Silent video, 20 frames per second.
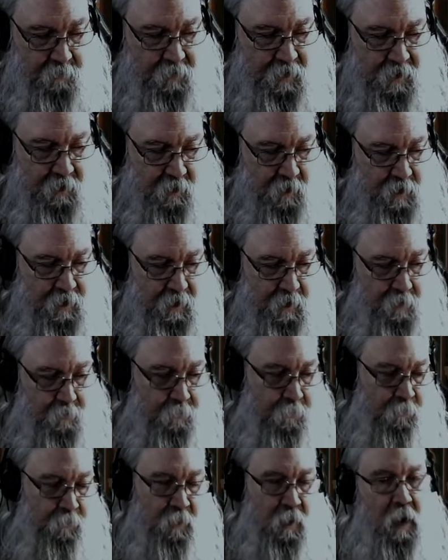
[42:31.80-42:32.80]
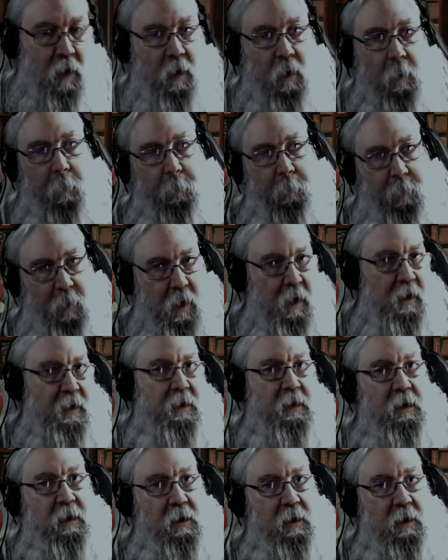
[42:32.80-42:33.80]
on Patreon.
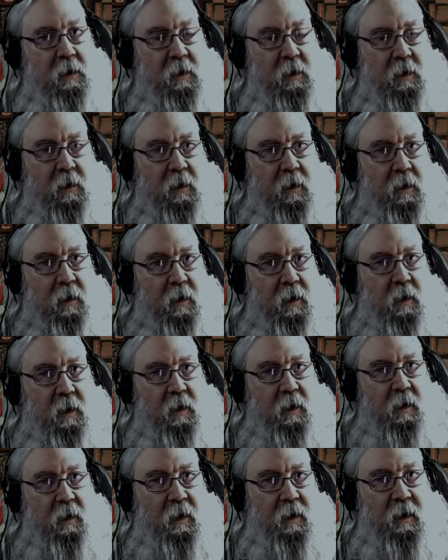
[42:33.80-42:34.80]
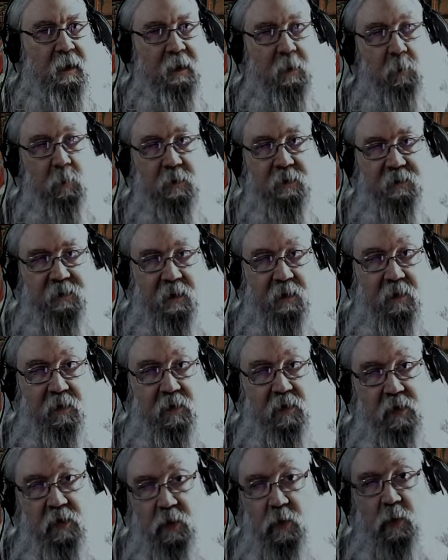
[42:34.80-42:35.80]
But it was a
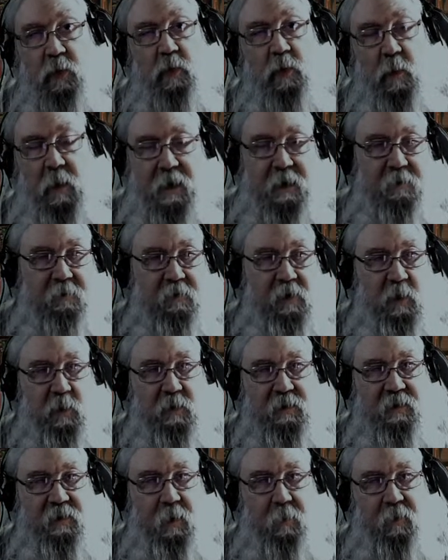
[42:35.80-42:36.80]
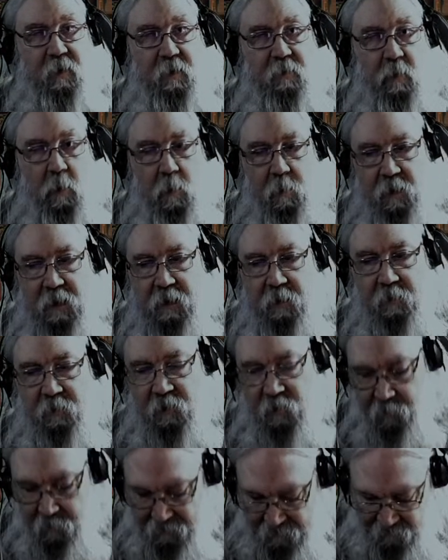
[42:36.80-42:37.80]
new way of doing something for me.
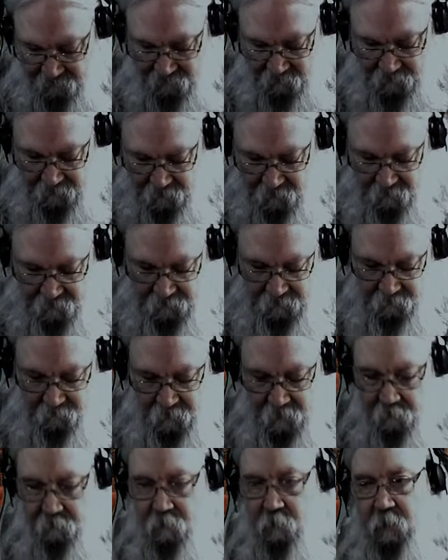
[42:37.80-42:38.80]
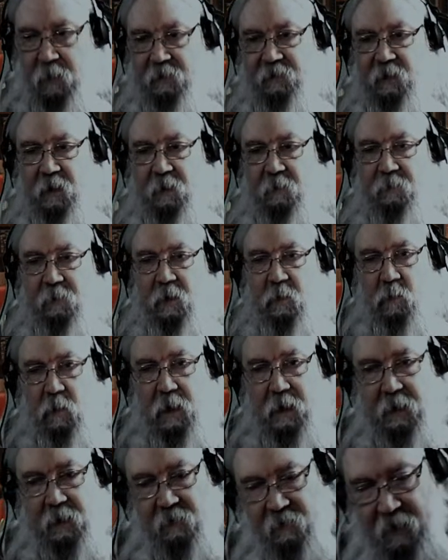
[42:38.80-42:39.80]
It's me setting a deadline for myself and
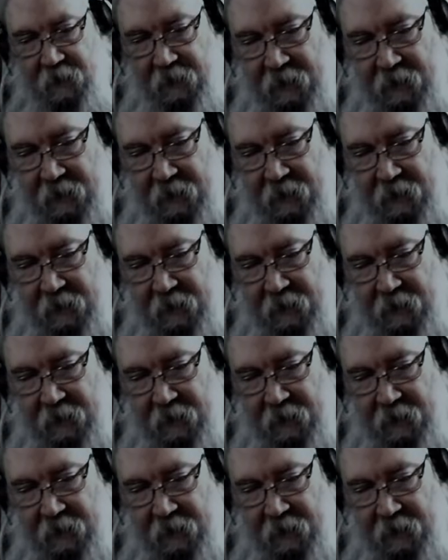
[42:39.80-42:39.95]
writing